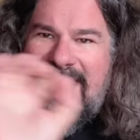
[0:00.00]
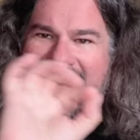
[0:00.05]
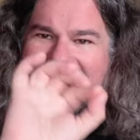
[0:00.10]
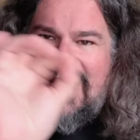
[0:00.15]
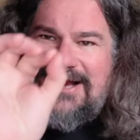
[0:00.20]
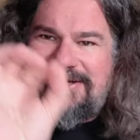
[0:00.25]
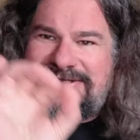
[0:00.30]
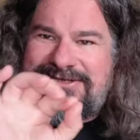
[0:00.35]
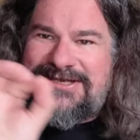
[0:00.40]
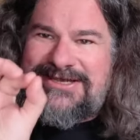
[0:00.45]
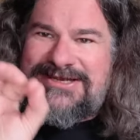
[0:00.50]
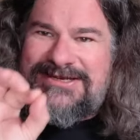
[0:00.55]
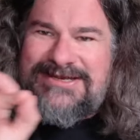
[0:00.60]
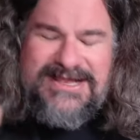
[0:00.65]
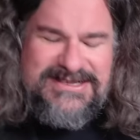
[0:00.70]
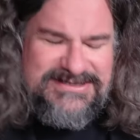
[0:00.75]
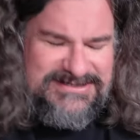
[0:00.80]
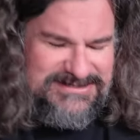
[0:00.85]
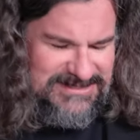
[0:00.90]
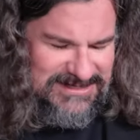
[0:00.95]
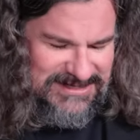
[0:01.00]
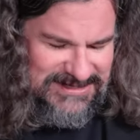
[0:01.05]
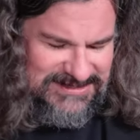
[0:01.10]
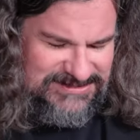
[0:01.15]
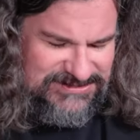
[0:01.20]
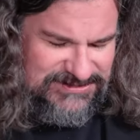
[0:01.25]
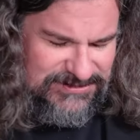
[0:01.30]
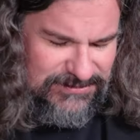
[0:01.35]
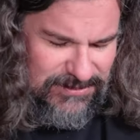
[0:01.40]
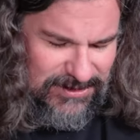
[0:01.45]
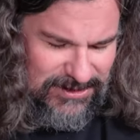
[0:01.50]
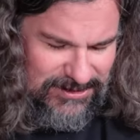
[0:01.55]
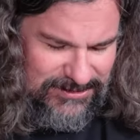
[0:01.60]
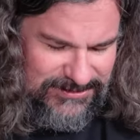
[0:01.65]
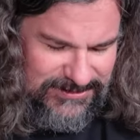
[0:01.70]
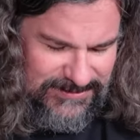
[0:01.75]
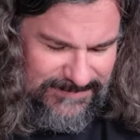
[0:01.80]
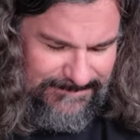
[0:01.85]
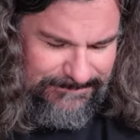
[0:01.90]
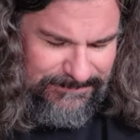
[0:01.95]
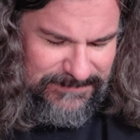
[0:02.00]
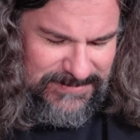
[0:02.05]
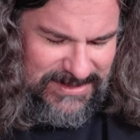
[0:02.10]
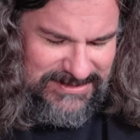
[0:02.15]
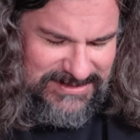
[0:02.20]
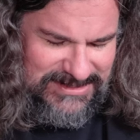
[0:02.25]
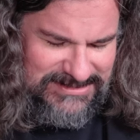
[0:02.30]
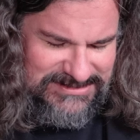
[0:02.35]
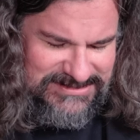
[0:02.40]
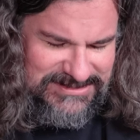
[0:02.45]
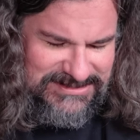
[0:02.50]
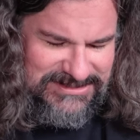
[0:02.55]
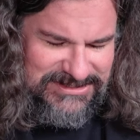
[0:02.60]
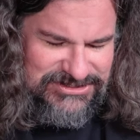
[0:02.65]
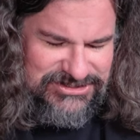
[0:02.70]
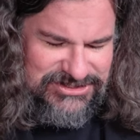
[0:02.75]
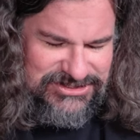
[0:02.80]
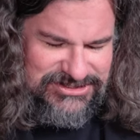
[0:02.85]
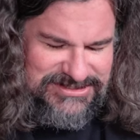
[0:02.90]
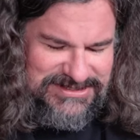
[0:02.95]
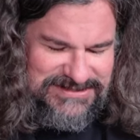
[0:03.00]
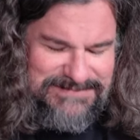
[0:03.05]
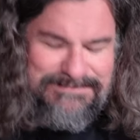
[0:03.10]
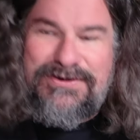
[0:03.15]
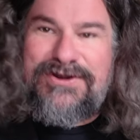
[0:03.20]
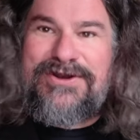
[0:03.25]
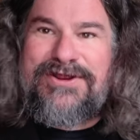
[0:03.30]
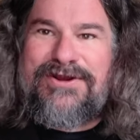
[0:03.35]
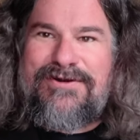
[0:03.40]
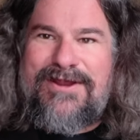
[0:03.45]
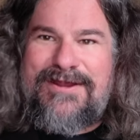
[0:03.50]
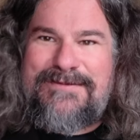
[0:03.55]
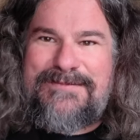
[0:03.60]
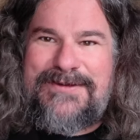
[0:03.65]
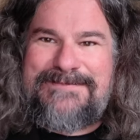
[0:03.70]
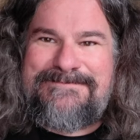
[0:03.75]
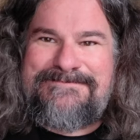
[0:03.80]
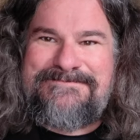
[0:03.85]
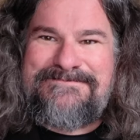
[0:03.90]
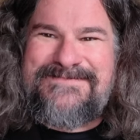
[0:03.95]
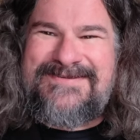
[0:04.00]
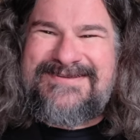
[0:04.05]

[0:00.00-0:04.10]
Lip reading: Actually nicely scrawled, and that signature says Bernie Grundman,